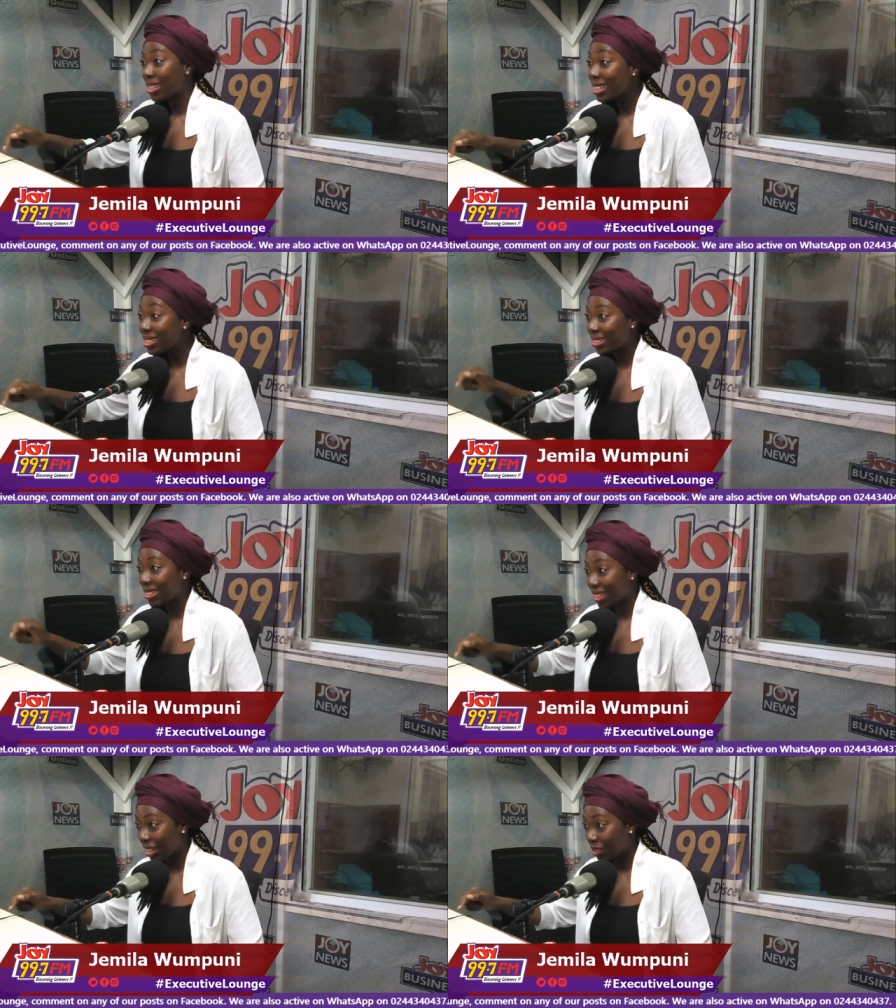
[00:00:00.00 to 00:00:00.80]
these are the
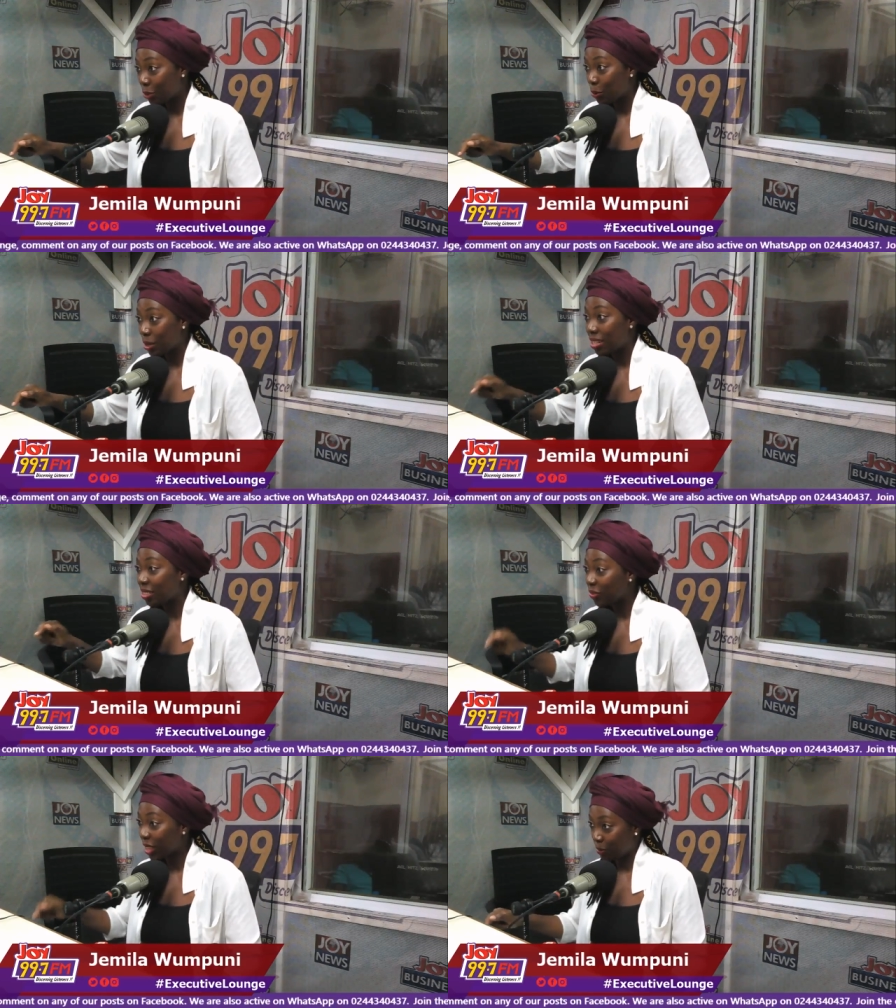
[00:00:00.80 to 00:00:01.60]
sectors we need
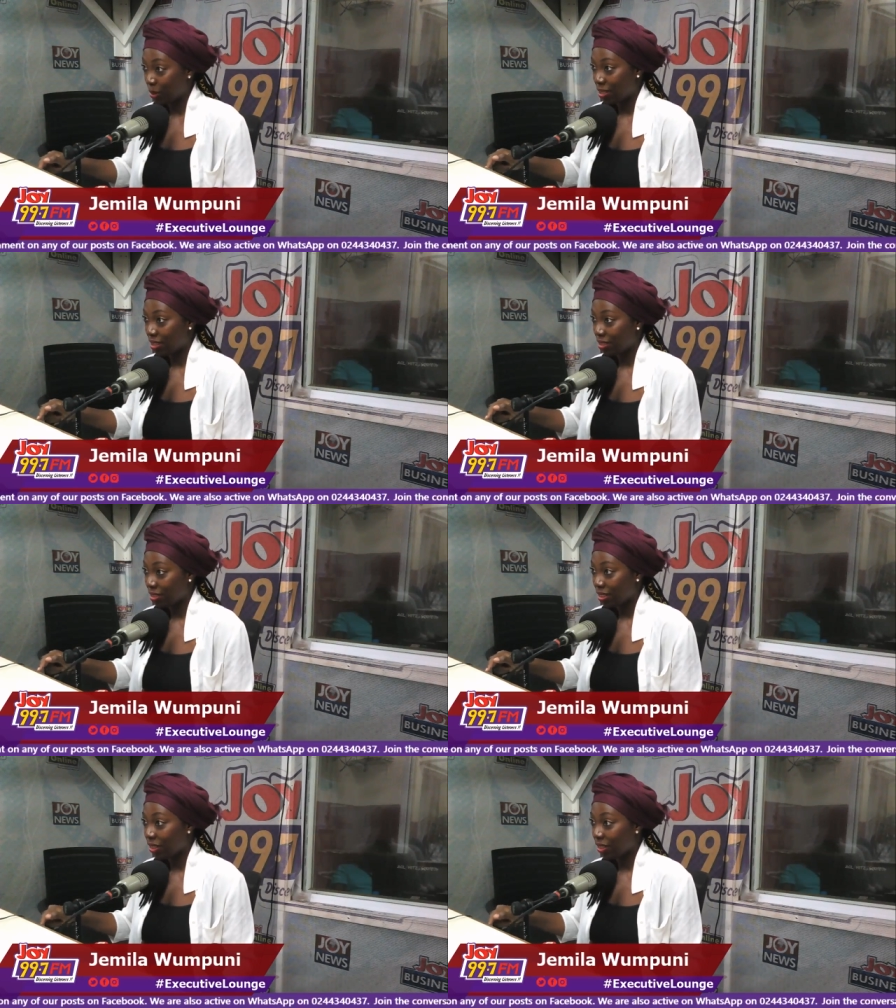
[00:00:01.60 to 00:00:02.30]
investment in.